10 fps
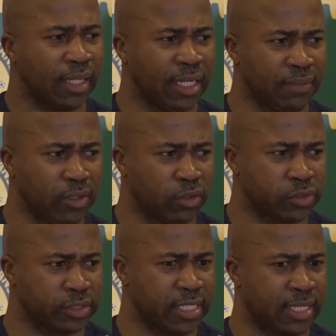Let me
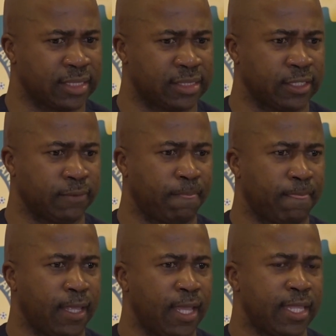also say that
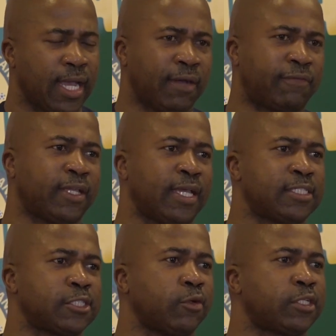Young Africans
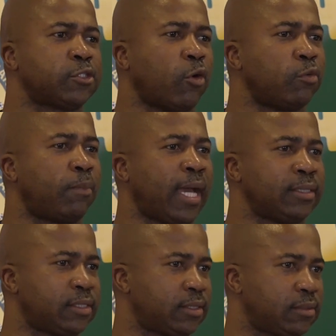has got its own
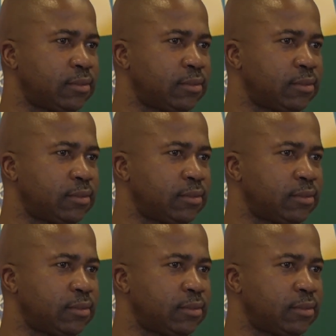plans.